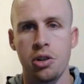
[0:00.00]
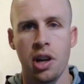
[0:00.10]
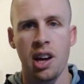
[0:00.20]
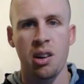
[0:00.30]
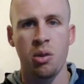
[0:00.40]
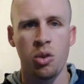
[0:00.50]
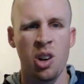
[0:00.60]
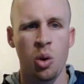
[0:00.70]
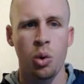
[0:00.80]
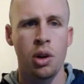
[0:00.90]
Like,
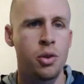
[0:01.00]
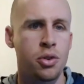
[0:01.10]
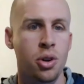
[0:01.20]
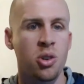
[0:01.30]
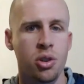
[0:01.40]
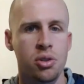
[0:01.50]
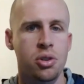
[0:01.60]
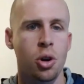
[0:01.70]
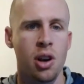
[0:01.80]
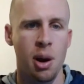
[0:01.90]
if you search the
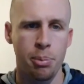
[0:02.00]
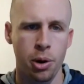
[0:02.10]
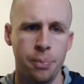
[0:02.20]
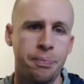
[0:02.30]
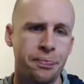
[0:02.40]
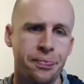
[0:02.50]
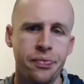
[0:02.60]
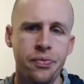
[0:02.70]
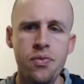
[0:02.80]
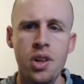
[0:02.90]
cert number
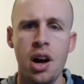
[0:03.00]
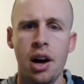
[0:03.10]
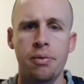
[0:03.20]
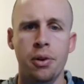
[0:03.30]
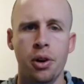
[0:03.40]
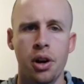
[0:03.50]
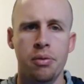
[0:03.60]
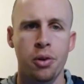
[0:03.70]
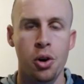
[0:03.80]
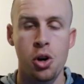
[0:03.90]
for
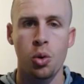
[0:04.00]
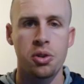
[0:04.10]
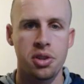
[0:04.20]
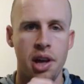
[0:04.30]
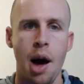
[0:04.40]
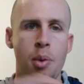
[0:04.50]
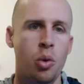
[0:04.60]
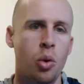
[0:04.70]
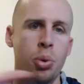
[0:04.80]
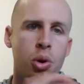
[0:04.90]
a newer slab, it
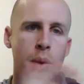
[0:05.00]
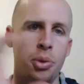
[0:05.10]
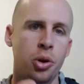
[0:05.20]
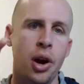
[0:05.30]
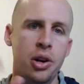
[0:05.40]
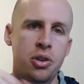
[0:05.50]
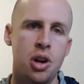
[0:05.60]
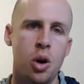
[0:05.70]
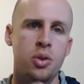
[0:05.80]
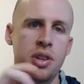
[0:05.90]
will pull up the grader's
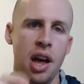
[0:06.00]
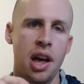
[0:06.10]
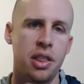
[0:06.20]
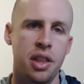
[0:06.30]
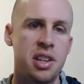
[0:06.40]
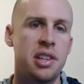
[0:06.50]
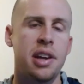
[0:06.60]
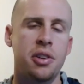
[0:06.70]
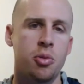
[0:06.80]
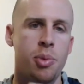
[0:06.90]
notes and the
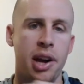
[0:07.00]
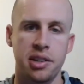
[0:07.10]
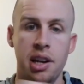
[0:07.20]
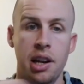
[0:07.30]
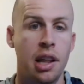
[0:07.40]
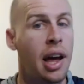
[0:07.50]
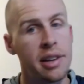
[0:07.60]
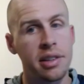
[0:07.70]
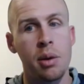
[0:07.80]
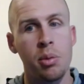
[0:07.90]
details of the magazine, and it
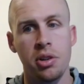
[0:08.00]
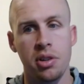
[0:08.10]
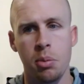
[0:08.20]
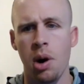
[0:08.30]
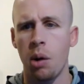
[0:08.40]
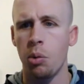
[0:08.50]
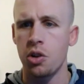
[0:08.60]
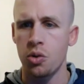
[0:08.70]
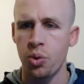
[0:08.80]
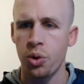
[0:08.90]
has the images at the bottom, which
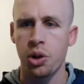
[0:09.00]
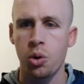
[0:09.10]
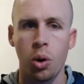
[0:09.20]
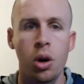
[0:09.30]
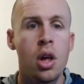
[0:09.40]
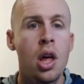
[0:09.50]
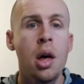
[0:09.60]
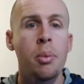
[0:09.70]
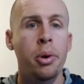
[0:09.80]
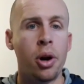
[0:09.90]
is really cool.
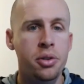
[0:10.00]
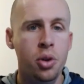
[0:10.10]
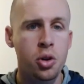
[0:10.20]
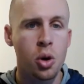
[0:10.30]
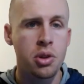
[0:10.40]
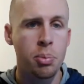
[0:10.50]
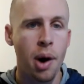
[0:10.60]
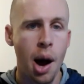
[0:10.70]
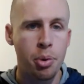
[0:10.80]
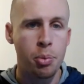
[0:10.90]
But it also shows the
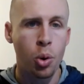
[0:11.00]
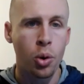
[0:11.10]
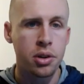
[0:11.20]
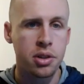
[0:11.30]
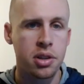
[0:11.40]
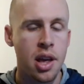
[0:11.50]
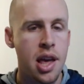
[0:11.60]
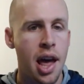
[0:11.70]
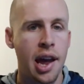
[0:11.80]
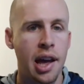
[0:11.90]
pop reports,
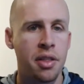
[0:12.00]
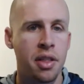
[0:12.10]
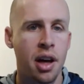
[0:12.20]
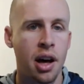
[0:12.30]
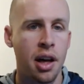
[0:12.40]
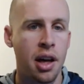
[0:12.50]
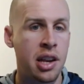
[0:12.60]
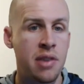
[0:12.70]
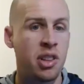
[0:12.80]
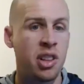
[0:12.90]
and it
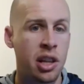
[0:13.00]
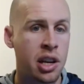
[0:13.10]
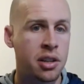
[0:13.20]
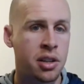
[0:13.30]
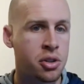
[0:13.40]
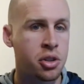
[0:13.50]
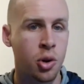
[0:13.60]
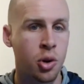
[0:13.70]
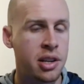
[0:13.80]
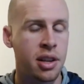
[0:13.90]
even links
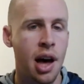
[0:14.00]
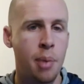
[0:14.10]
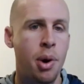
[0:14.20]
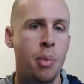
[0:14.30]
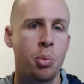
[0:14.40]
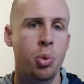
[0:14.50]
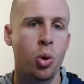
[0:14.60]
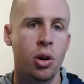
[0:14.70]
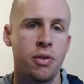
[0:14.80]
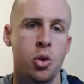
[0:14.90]
straight to that pop
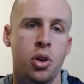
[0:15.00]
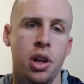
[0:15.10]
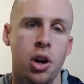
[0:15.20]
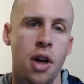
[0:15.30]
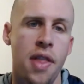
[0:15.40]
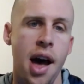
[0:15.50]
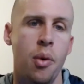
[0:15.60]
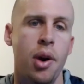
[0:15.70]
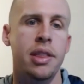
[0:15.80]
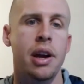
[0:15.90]
report. If you click on that
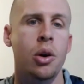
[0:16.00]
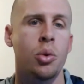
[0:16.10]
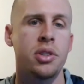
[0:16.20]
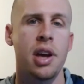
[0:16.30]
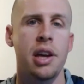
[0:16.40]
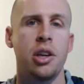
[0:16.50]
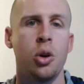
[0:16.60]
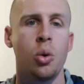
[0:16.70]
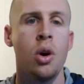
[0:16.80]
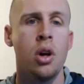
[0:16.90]
right there, it will take
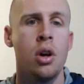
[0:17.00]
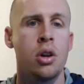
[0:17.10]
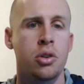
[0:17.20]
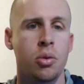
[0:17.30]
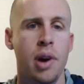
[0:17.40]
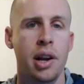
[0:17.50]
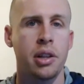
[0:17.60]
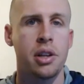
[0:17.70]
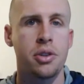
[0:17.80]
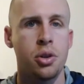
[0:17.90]
you
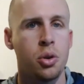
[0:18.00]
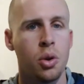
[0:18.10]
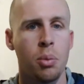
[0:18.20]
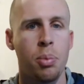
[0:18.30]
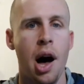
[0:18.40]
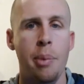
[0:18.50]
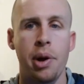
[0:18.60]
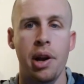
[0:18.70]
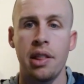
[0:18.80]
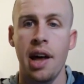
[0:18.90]
directly to the pop,
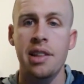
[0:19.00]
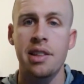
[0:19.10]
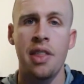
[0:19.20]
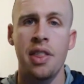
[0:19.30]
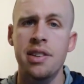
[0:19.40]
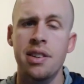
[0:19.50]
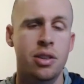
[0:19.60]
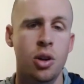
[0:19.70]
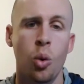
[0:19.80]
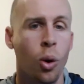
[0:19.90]
and this is
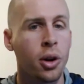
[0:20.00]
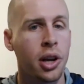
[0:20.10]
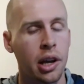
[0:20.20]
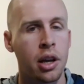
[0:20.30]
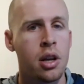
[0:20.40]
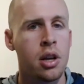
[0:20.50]
still working.